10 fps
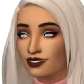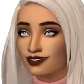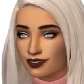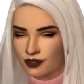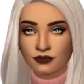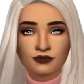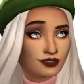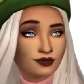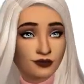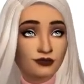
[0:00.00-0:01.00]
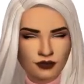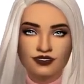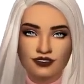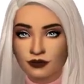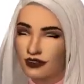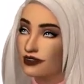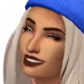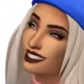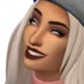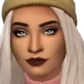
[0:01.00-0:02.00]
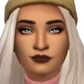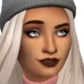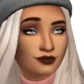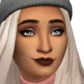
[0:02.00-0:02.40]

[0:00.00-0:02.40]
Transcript: or my Origin I D Simmingbird.